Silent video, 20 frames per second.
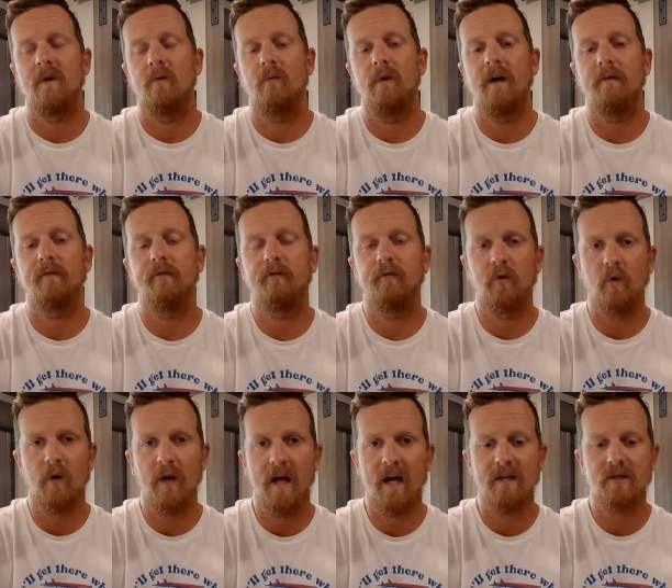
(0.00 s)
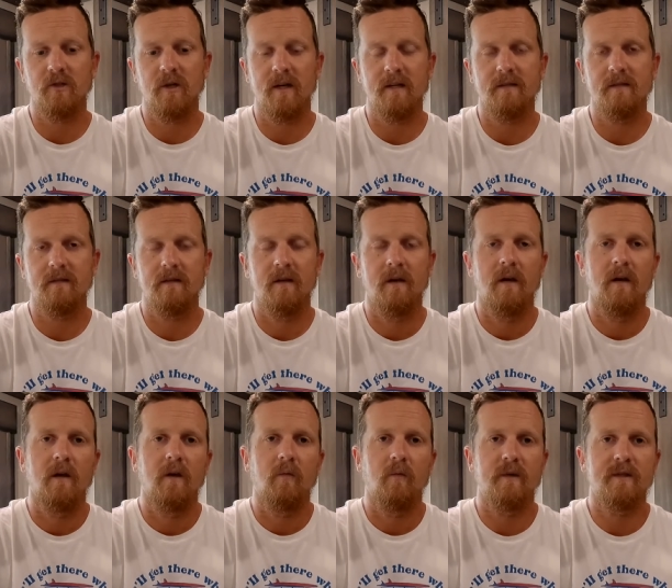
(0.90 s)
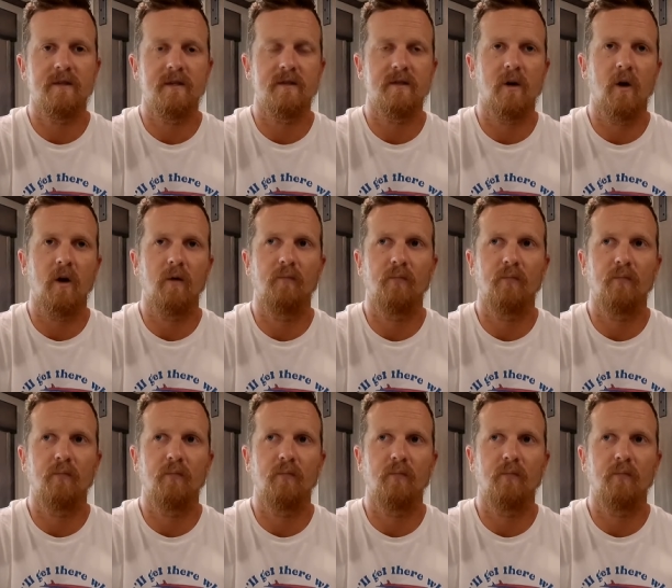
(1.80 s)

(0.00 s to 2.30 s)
We have a Florida address, which is our